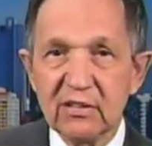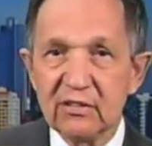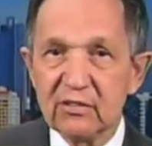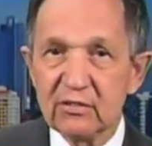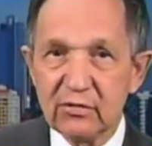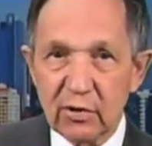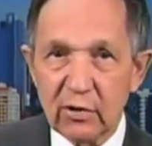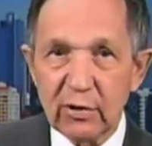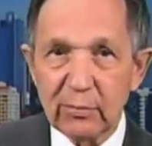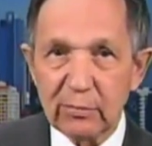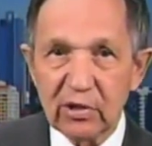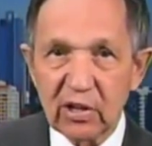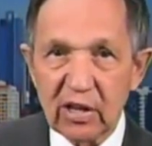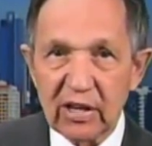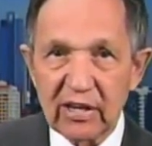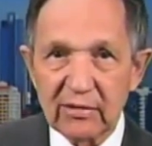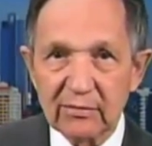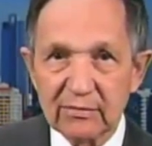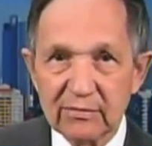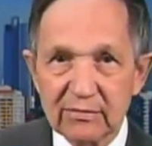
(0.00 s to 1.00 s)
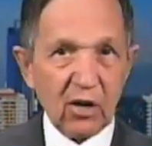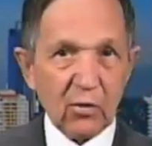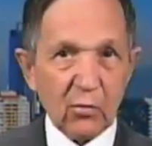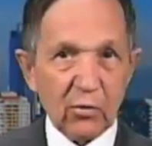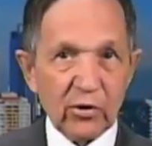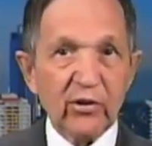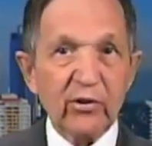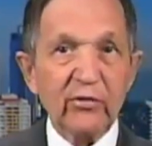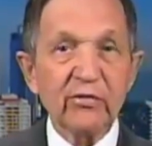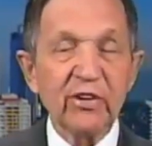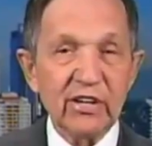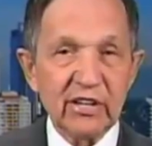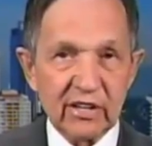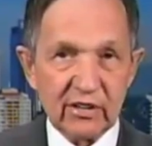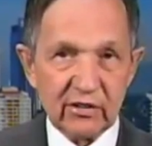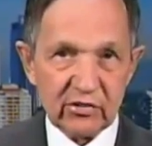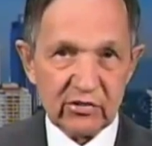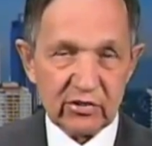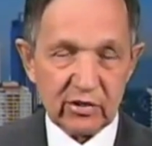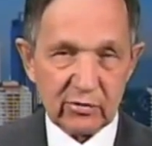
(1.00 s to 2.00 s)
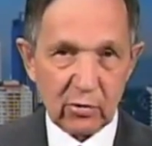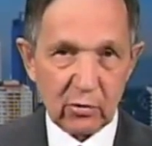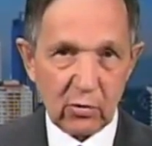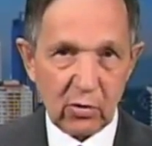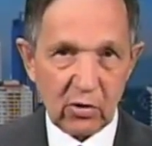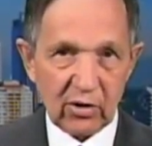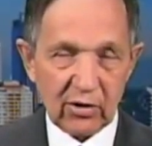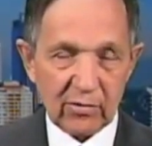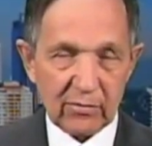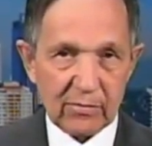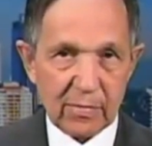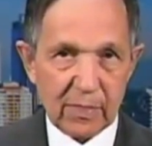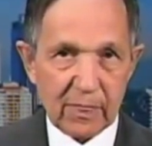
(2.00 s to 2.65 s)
It's very plain. We're intervening in a civil war.